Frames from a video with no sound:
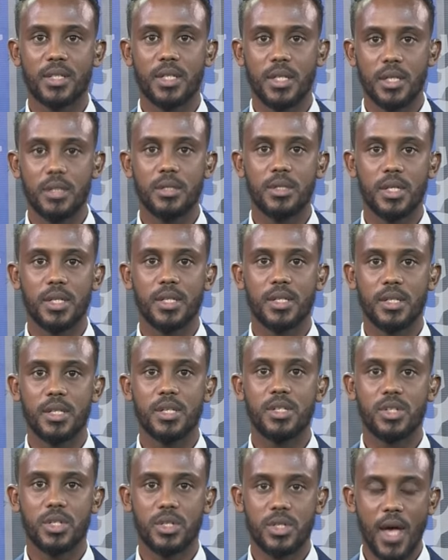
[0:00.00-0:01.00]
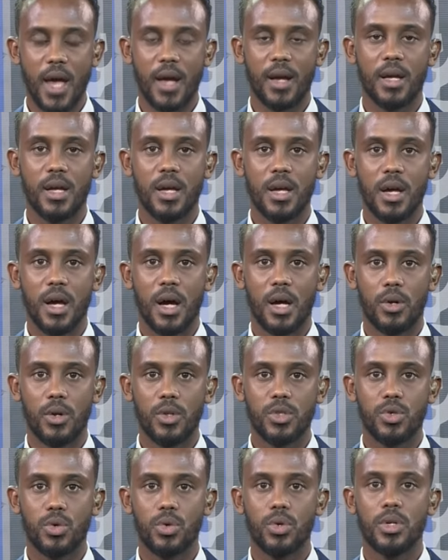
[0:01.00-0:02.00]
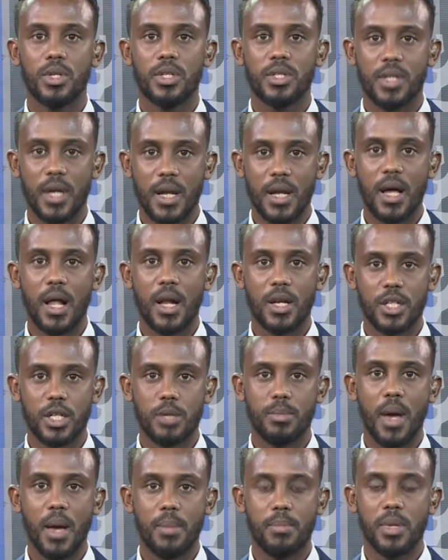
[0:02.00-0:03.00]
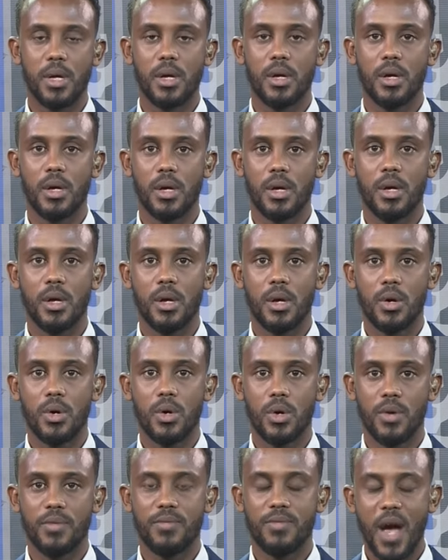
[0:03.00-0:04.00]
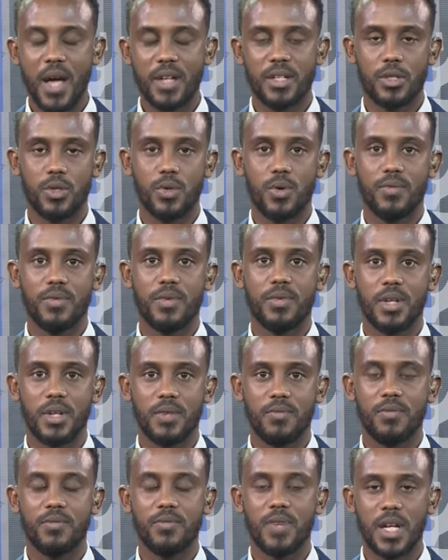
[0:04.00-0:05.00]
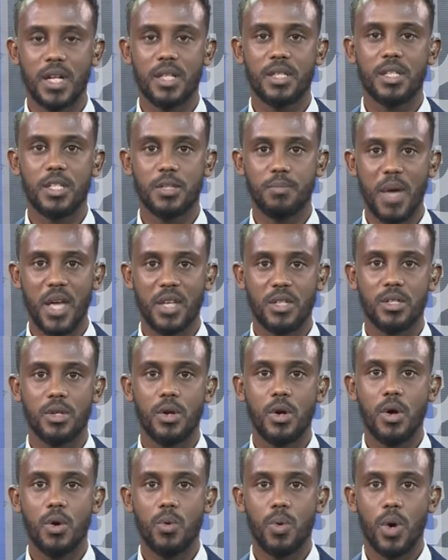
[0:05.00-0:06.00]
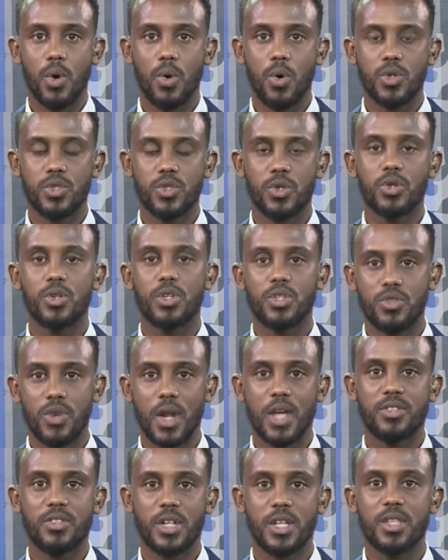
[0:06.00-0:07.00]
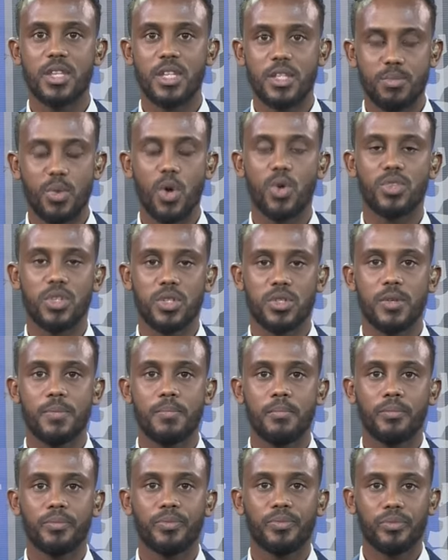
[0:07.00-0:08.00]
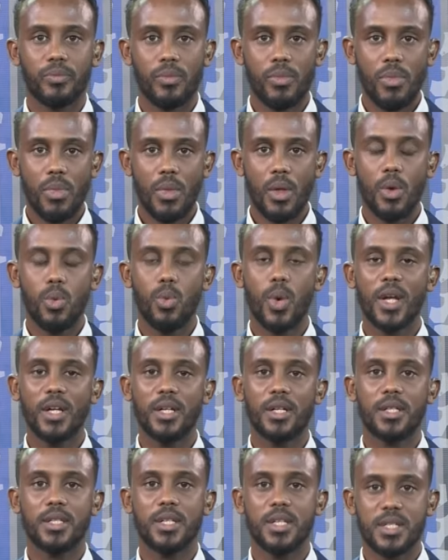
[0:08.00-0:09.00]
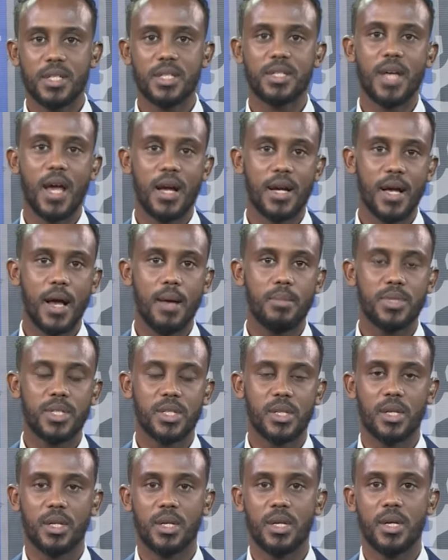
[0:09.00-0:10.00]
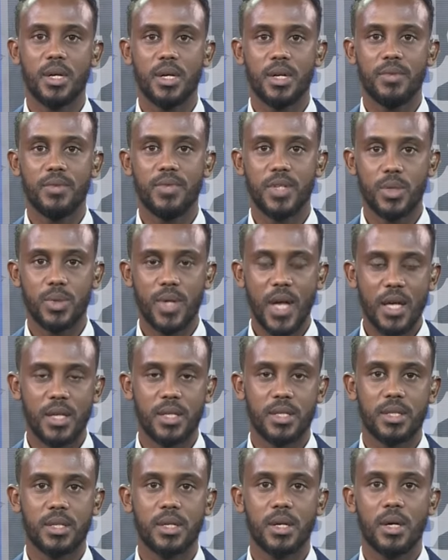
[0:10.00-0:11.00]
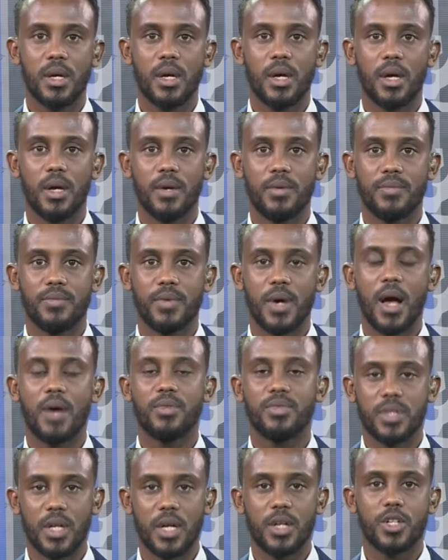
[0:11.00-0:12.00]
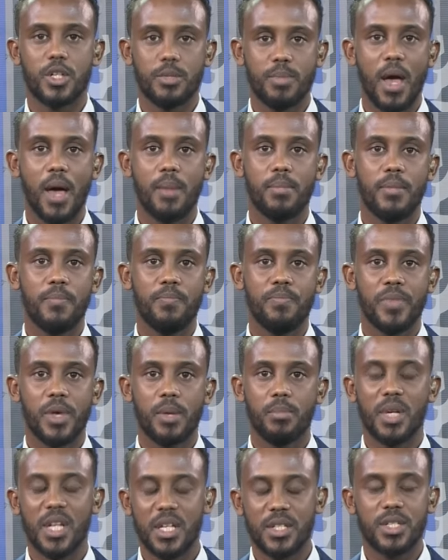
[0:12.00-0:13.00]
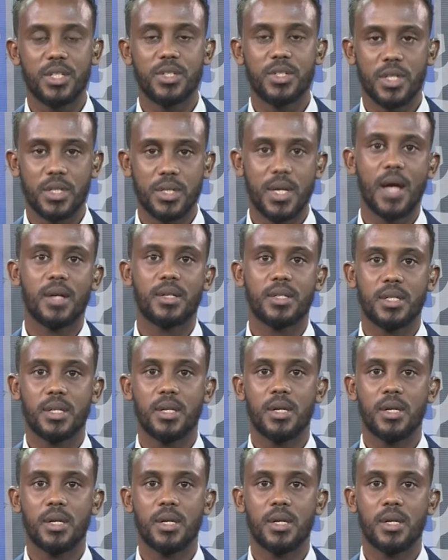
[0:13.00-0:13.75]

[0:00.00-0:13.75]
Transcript: killed in this attack, and also ten Al-Shabaab uh, fighters who have invaded this base were also neutralized in this process. Well, this attack comes a few days uh, after Al-Shabaab militants attacked